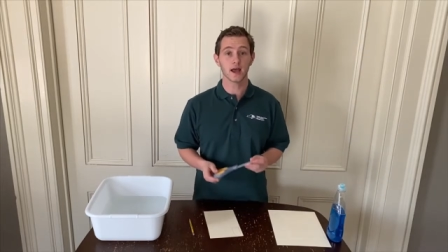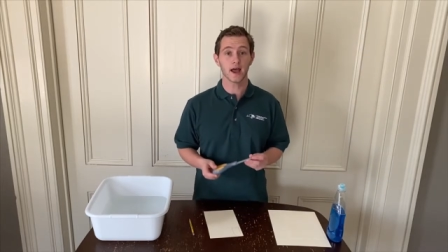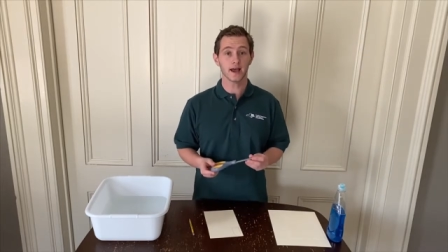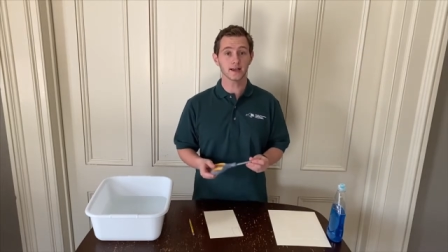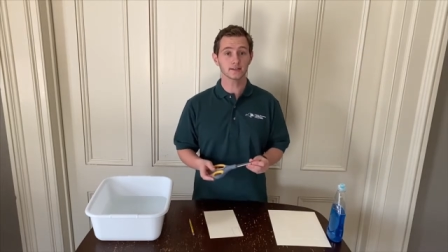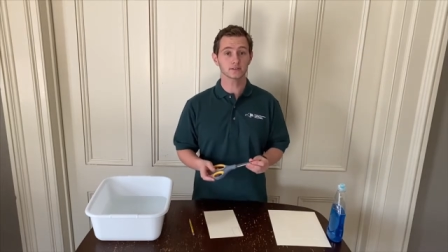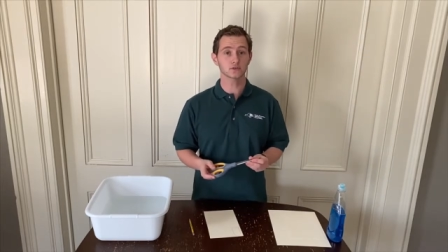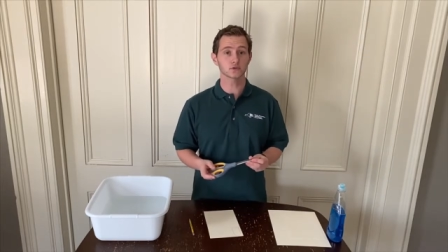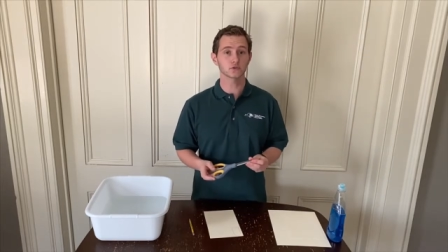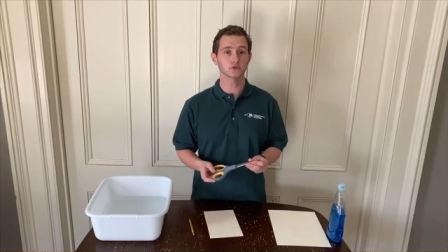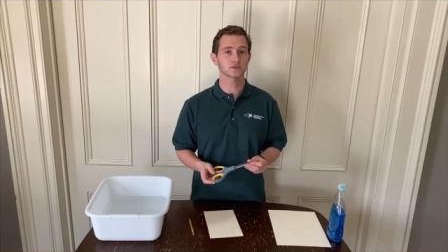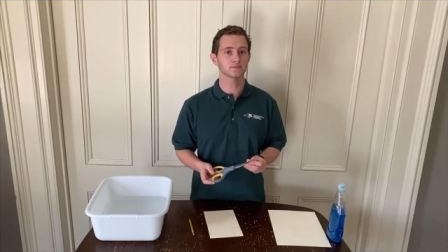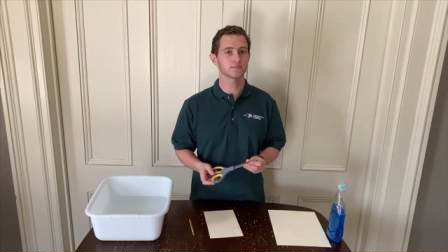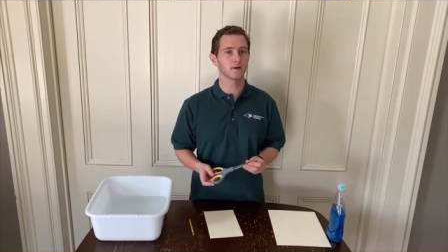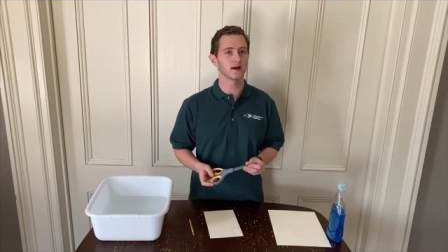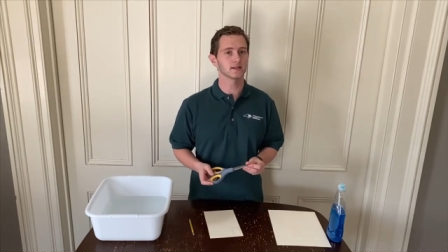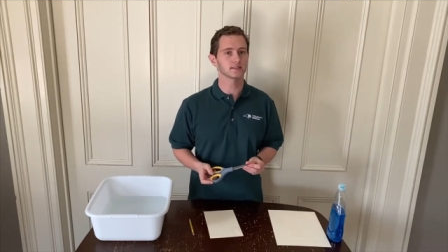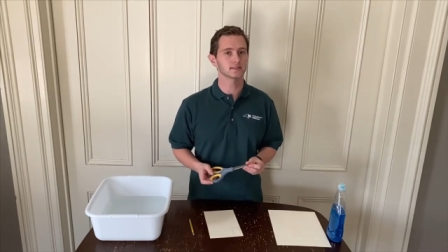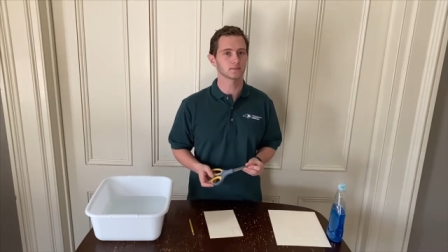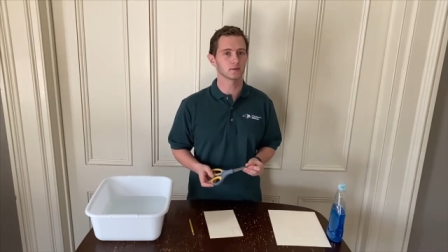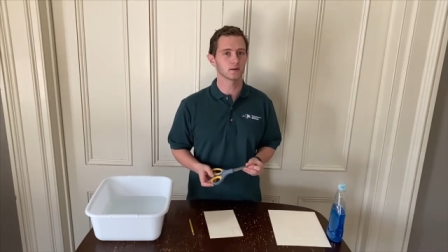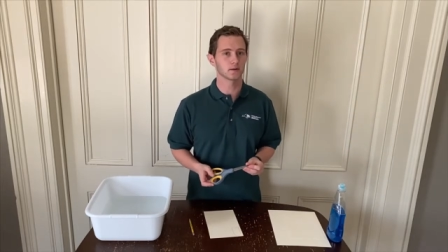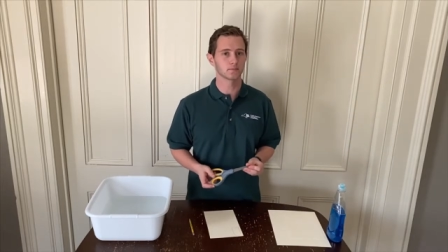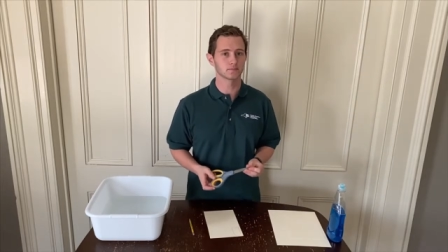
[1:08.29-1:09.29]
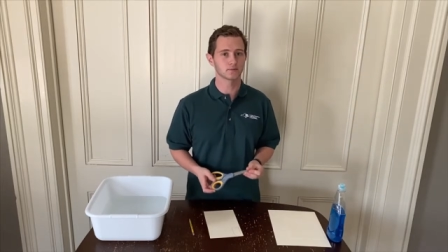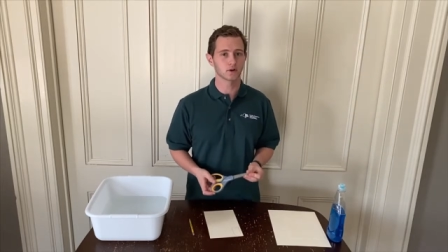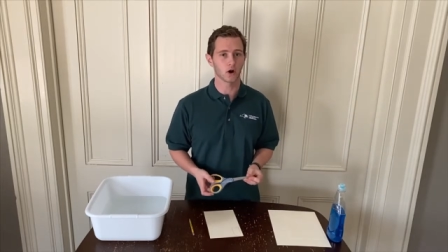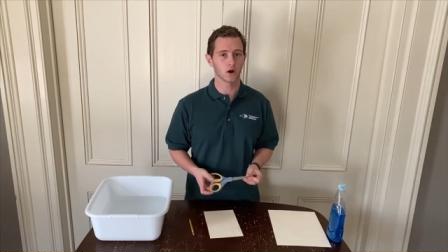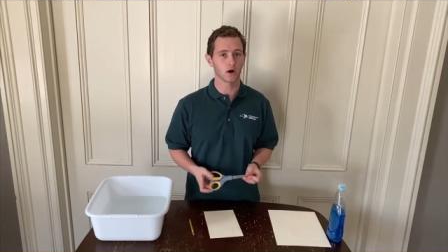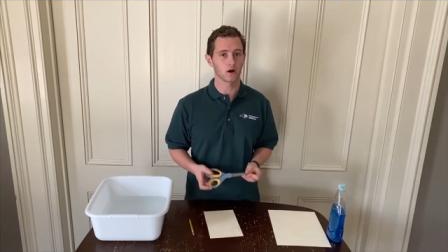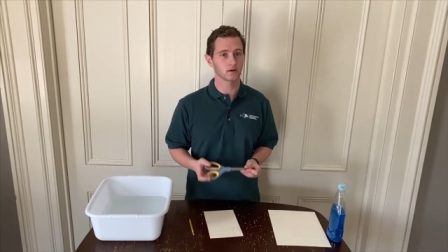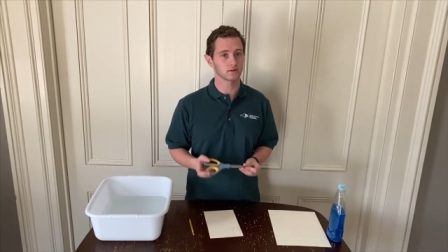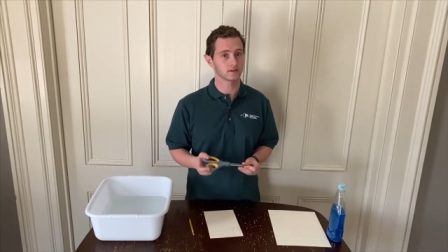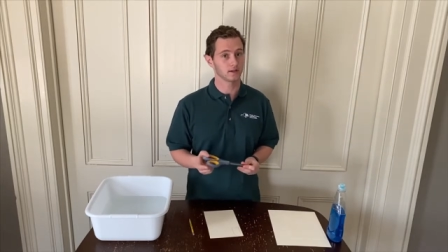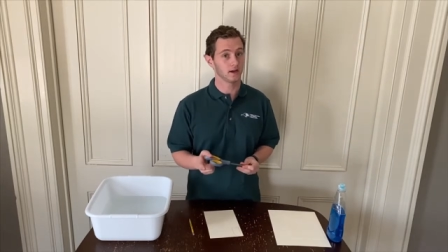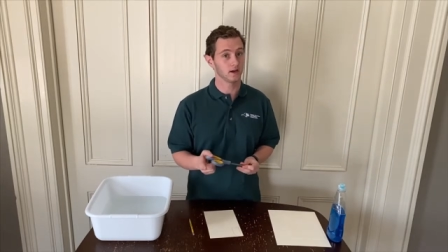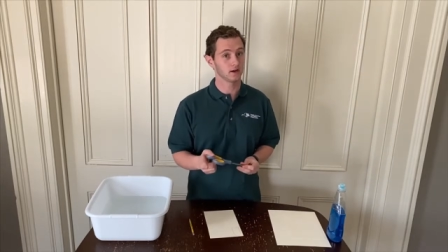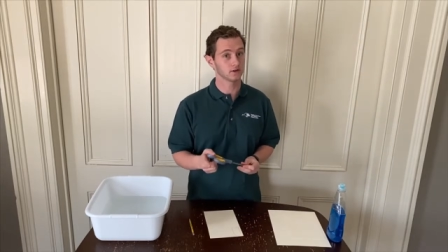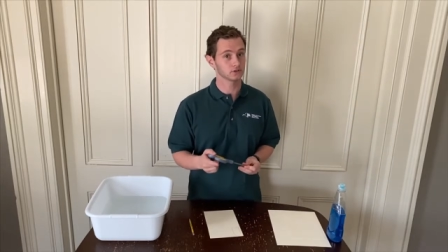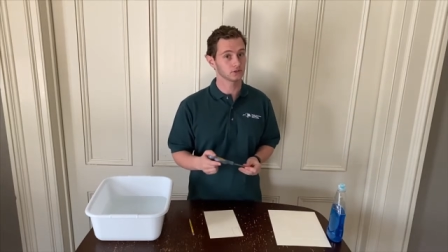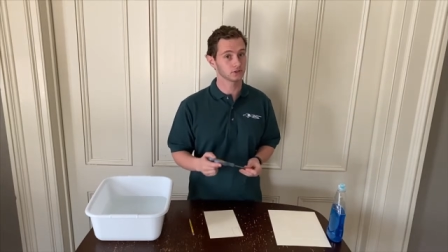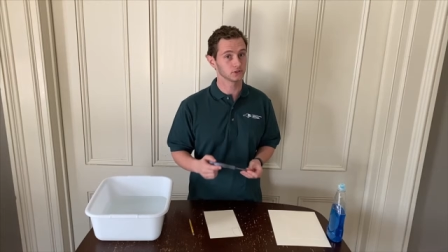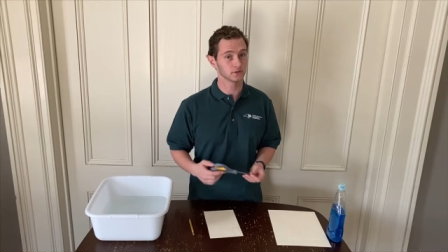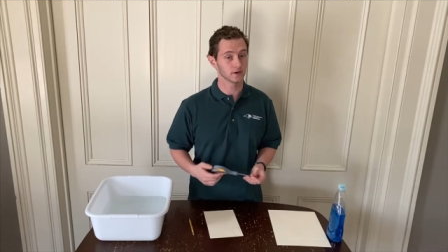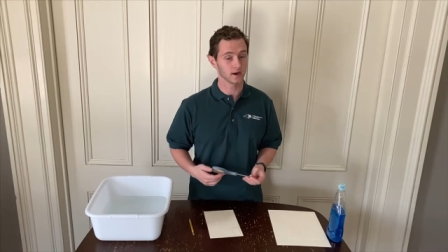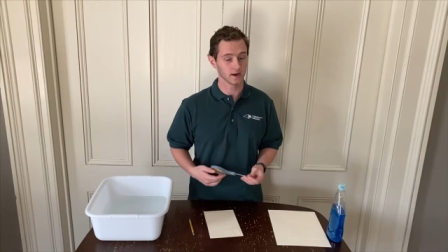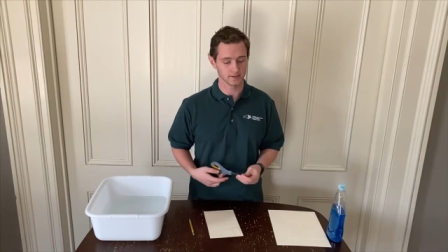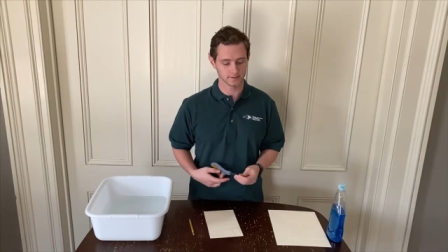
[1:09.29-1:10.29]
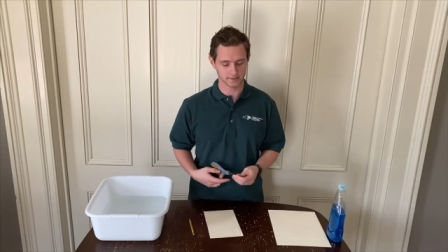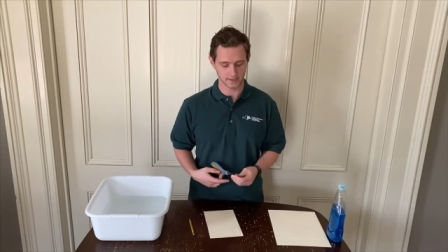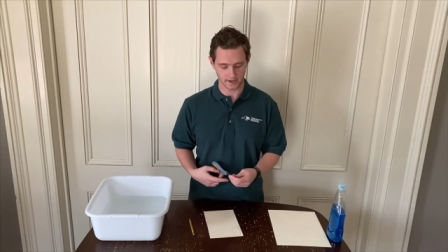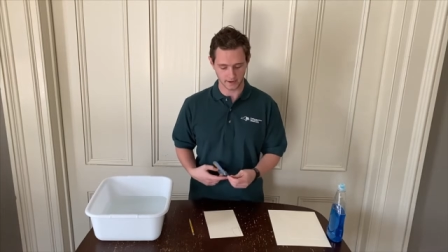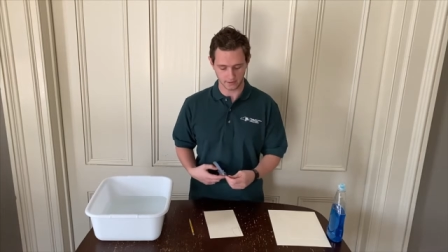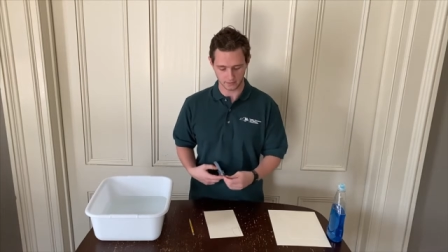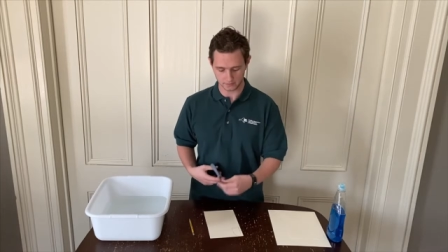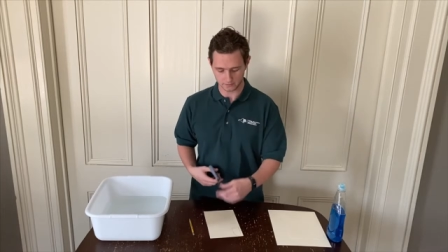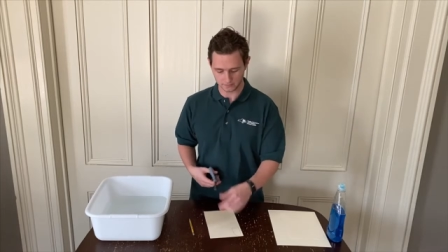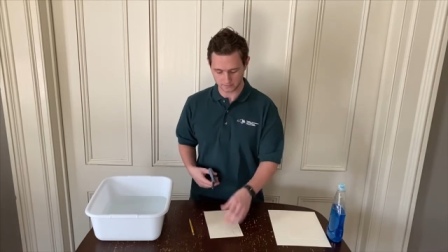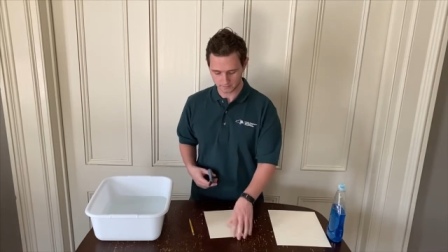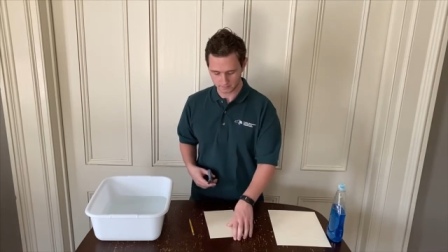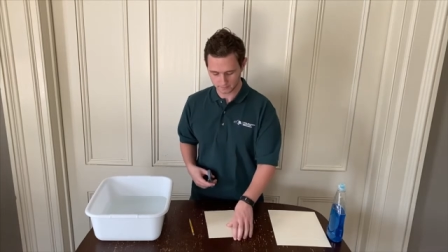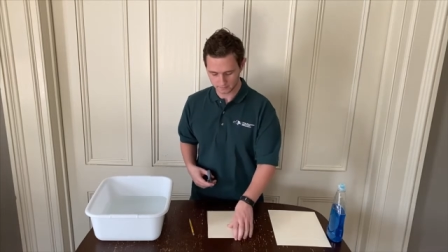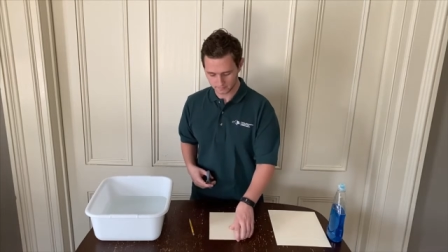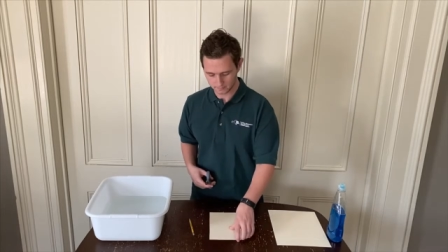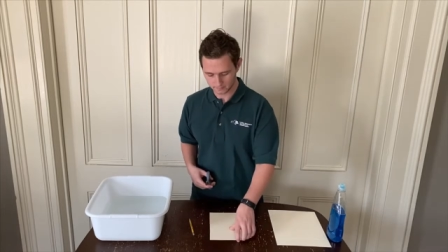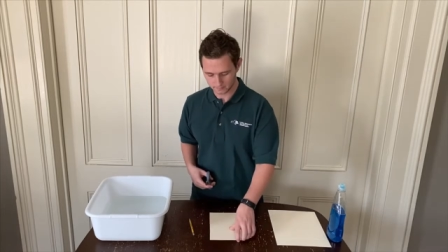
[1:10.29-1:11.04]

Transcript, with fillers: ask a responsible Doll to help you guys out.